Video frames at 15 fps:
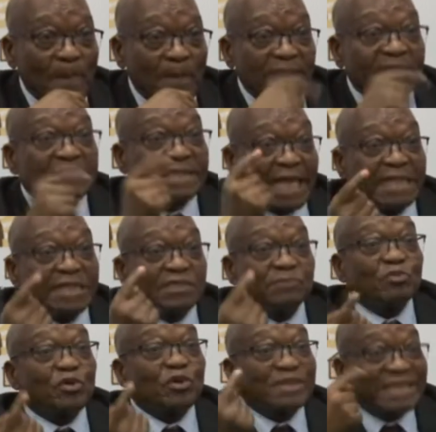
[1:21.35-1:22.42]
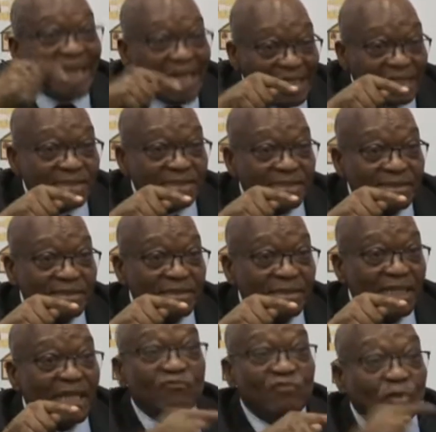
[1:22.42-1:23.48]
This country protects
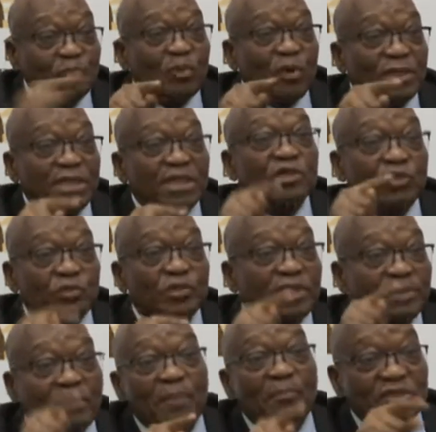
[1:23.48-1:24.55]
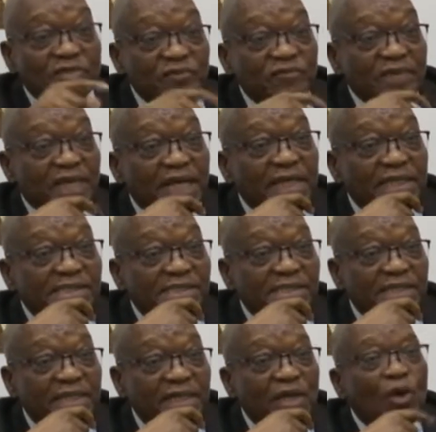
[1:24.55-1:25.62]
everybody, including members of the
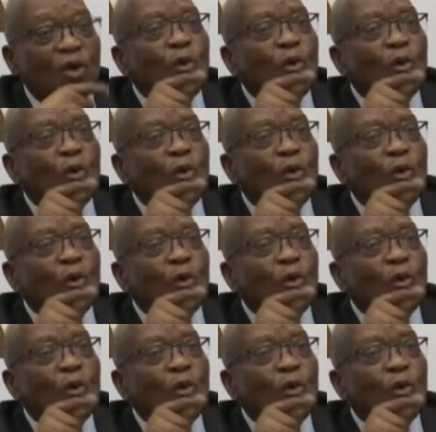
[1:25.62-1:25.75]
ANC.